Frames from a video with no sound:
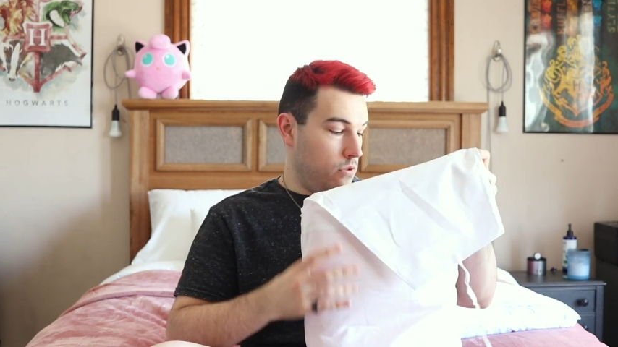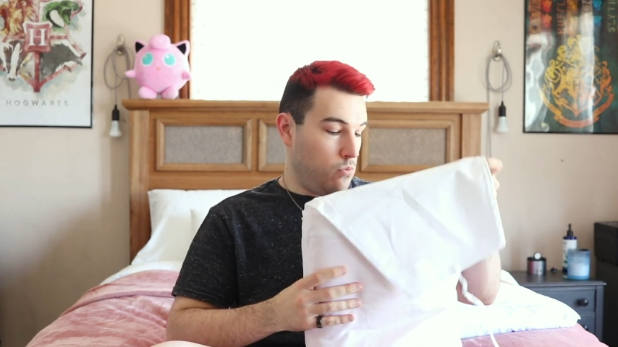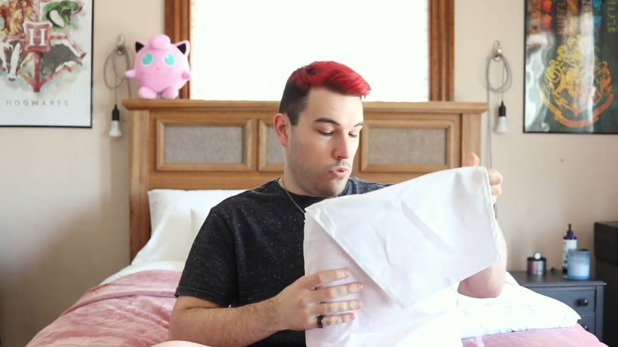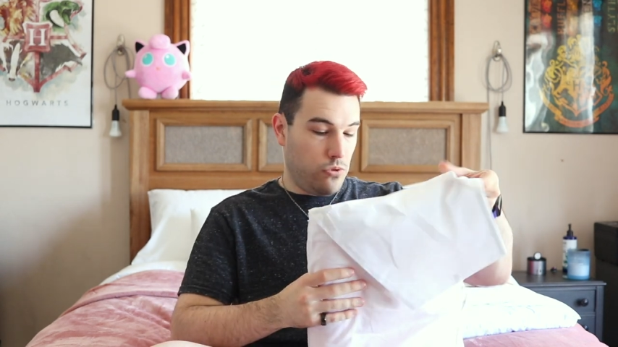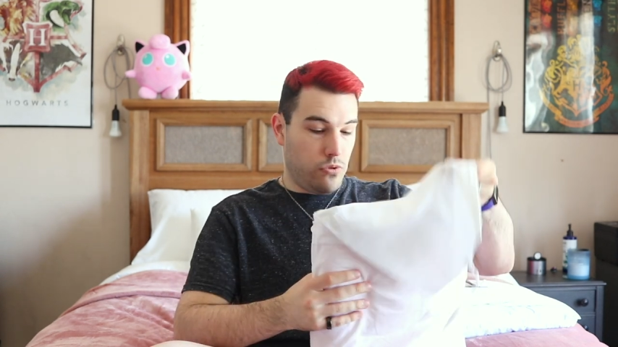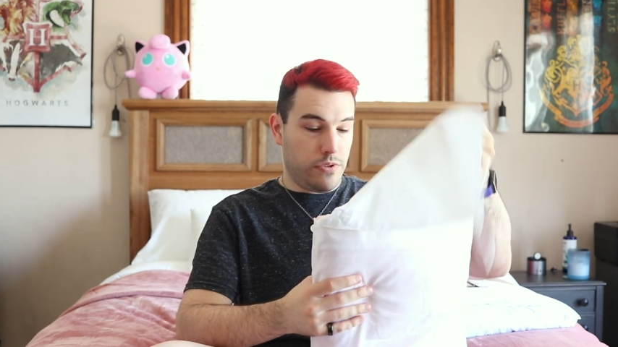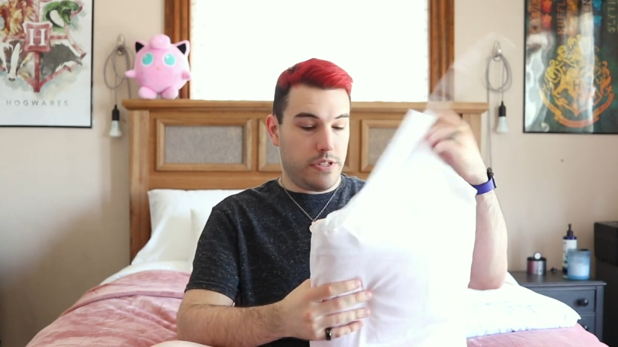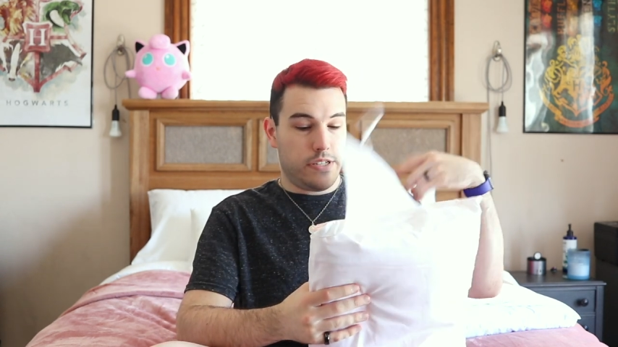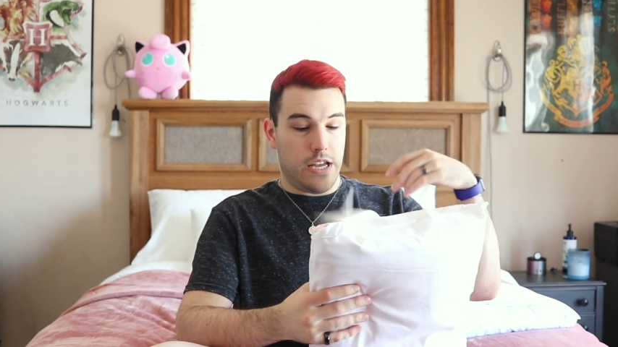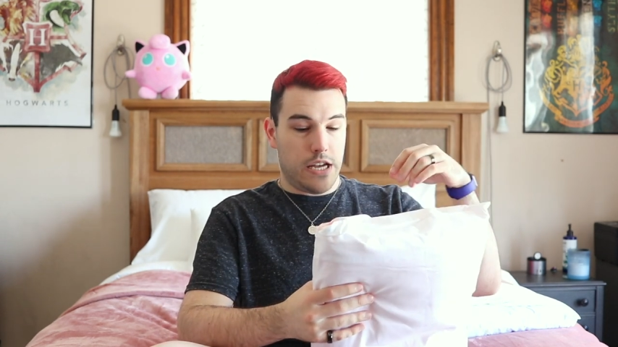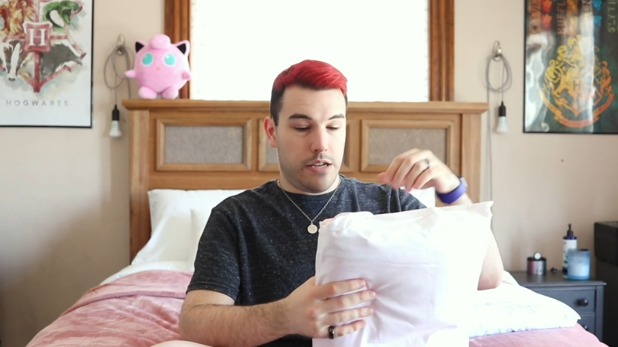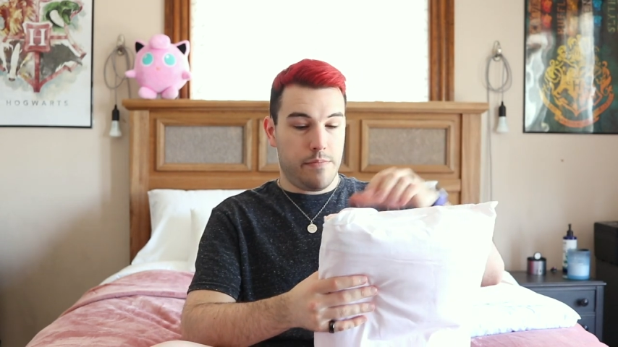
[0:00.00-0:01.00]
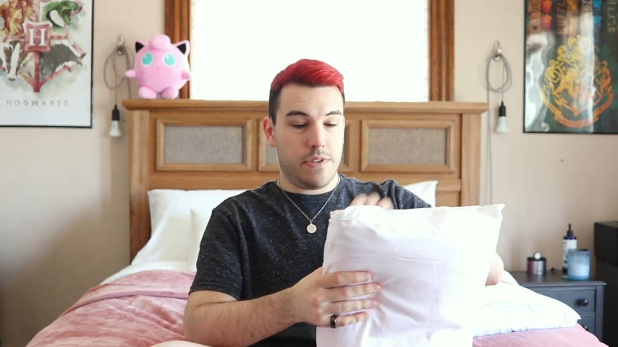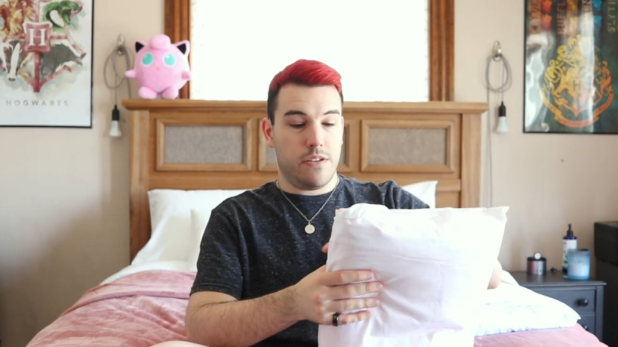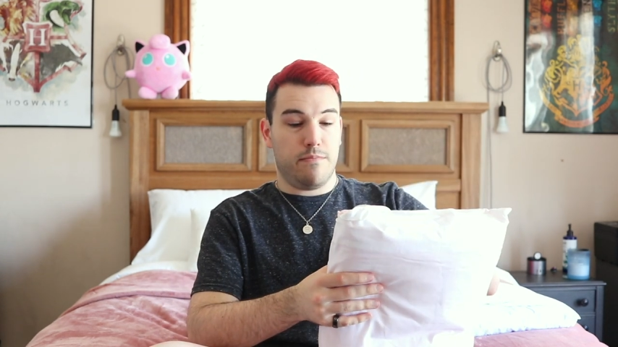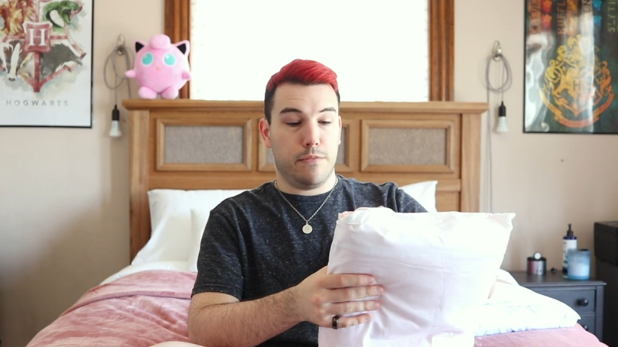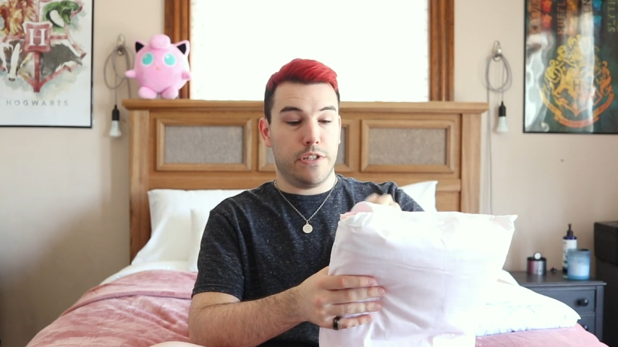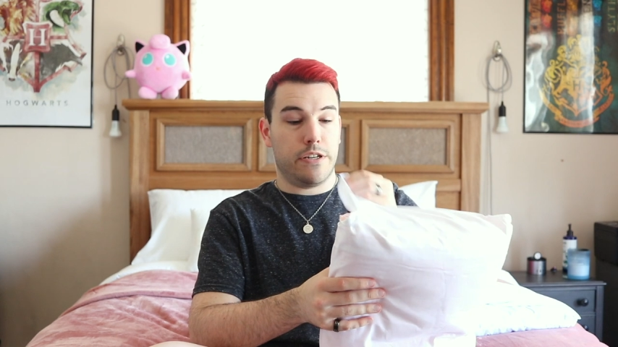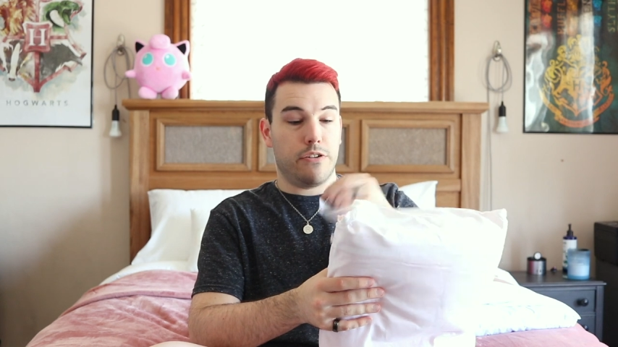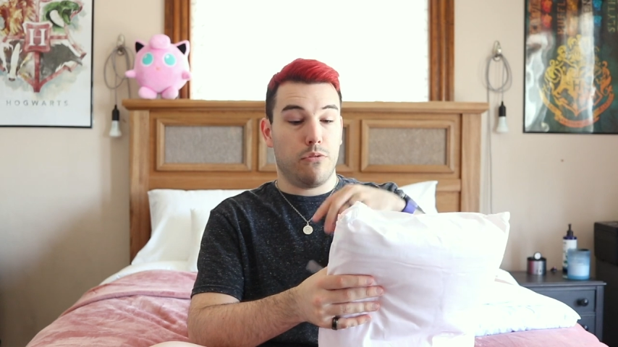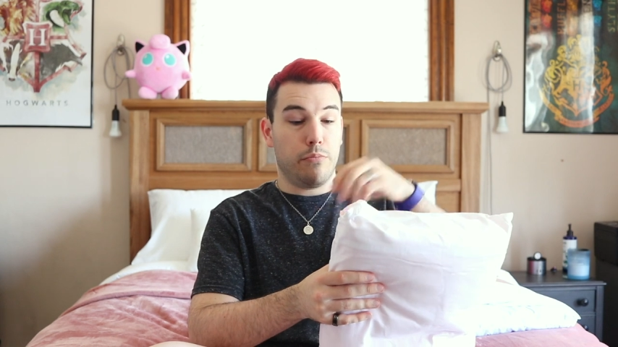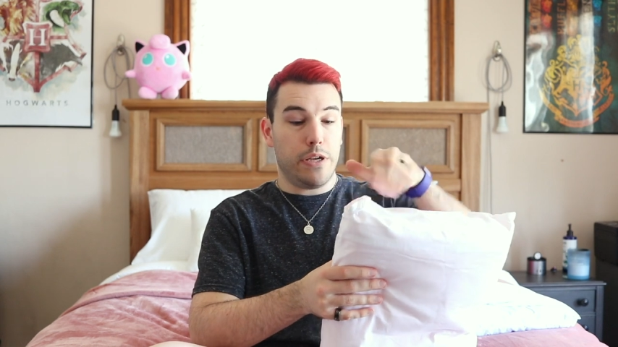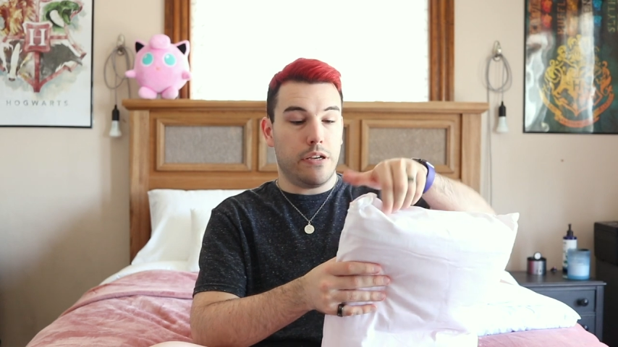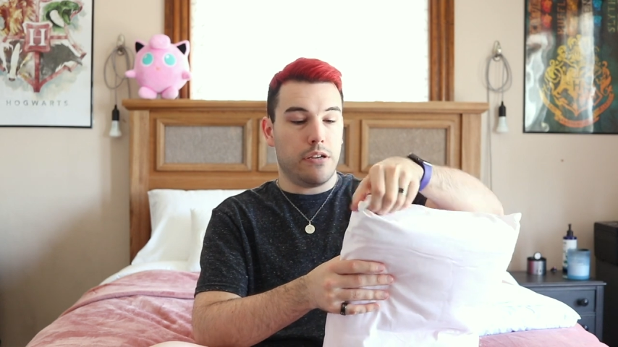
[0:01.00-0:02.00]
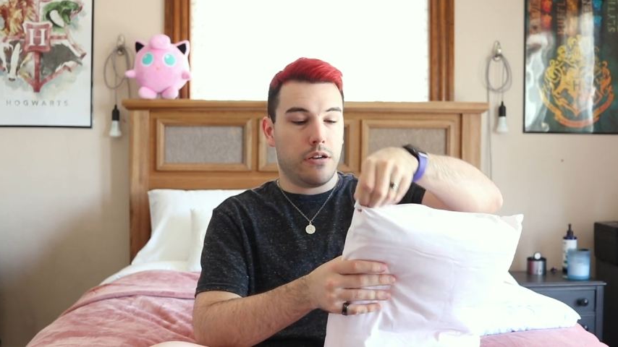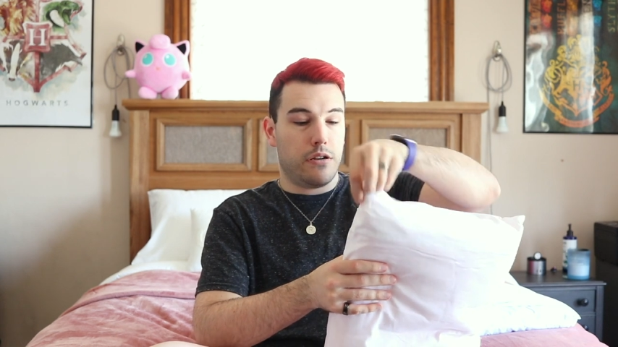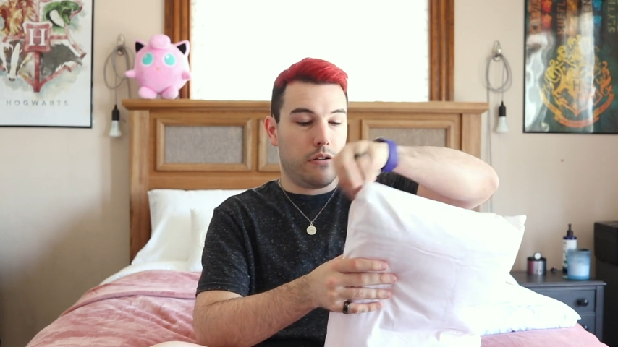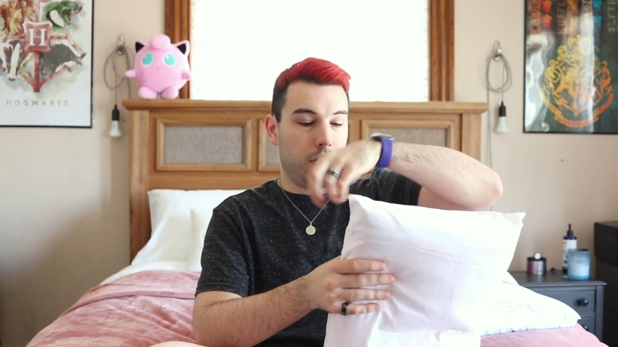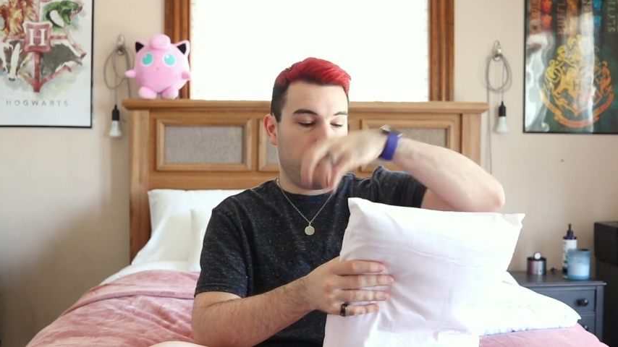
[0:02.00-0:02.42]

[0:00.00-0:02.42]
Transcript: world and times of millennial pink,